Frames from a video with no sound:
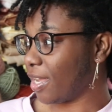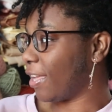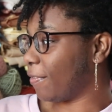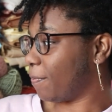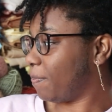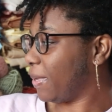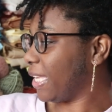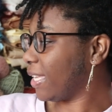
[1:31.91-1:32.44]
I
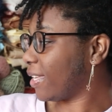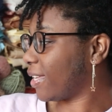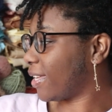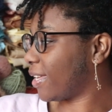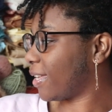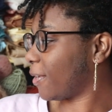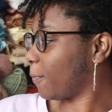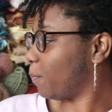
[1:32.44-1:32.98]
have pink,
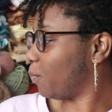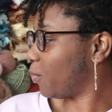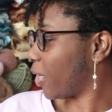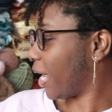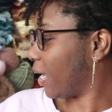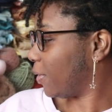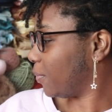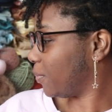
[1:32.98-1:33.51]

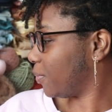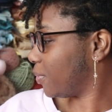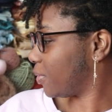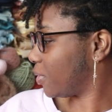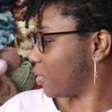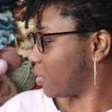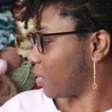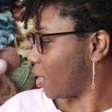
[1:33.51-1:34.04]

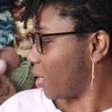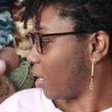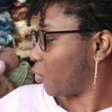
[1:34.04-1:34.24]
browns,